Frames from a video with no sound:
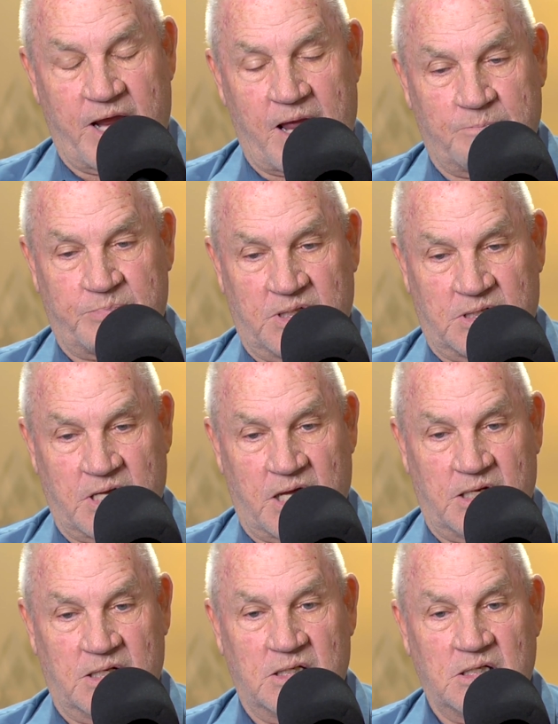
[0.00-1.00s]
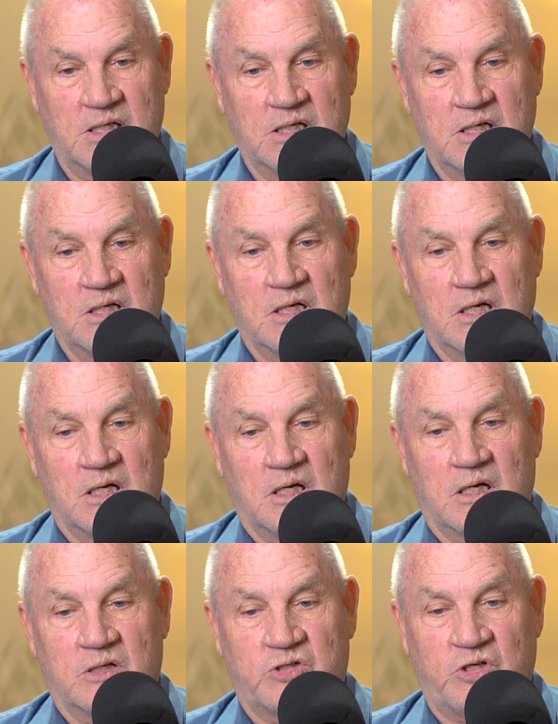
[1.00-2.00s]
amputated,
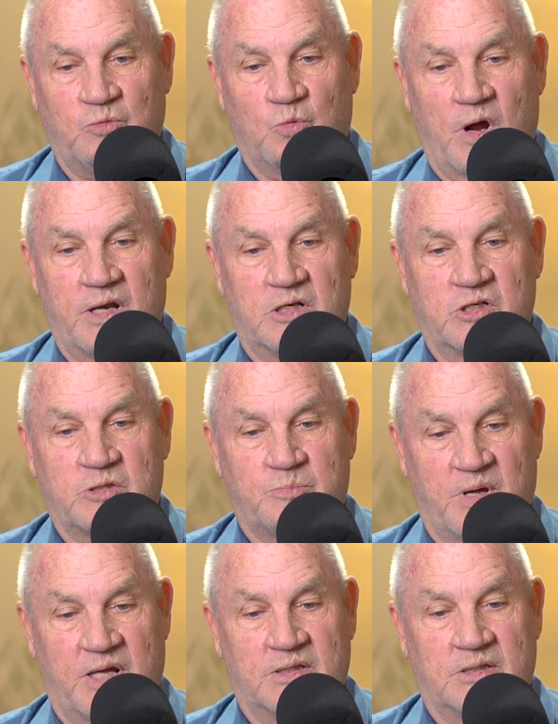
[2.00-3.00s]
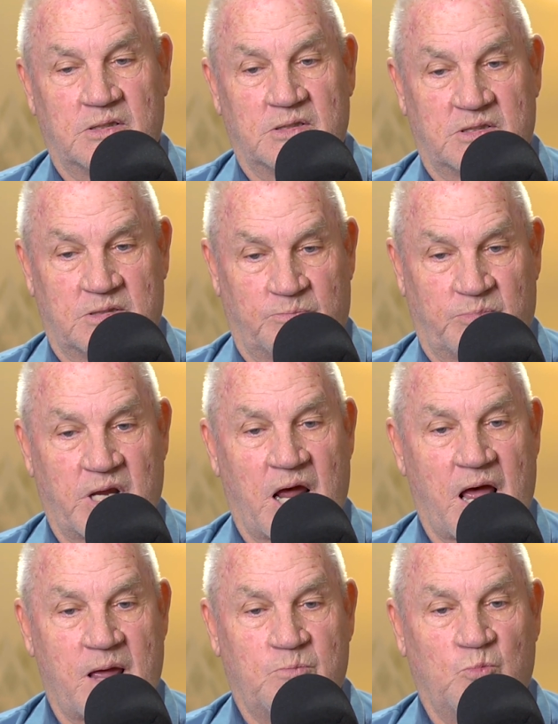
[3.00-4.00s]
she went to spend some
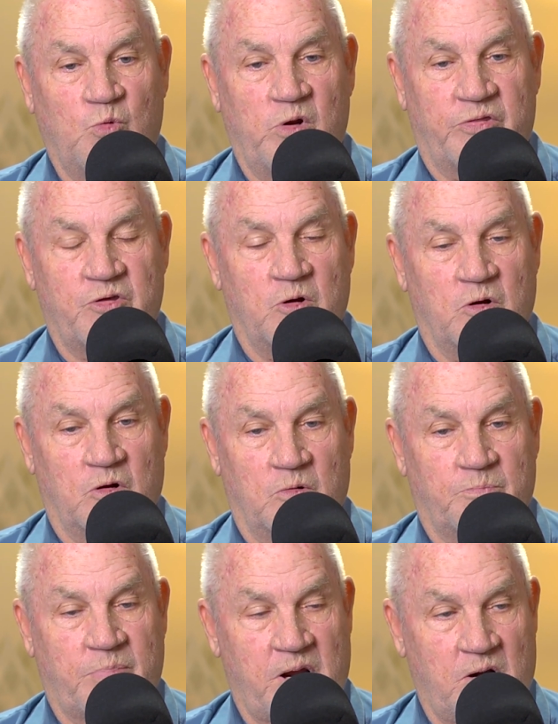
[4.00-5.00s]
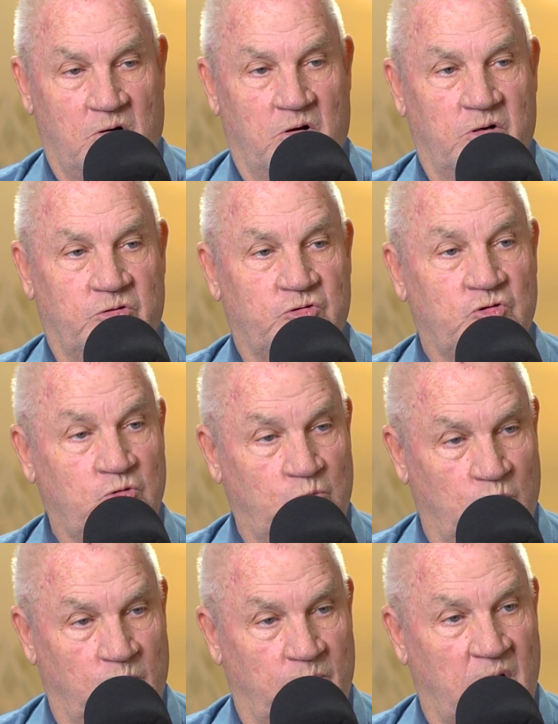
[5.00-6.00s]
time with her parents who
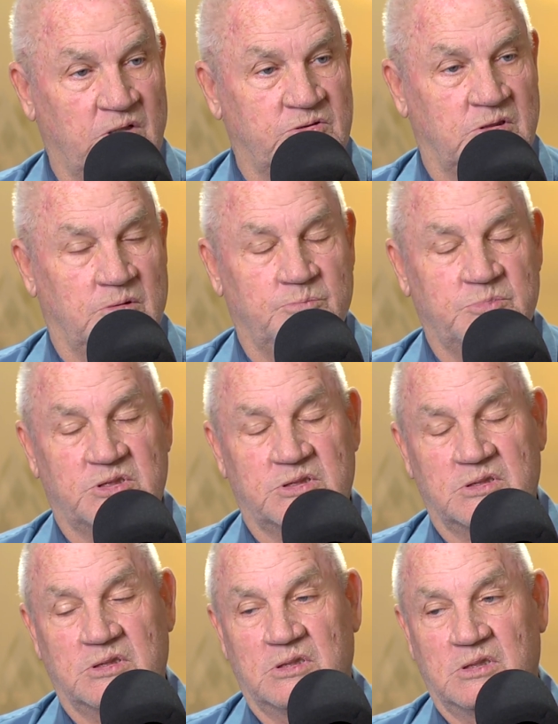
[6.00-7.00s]
were Muslims.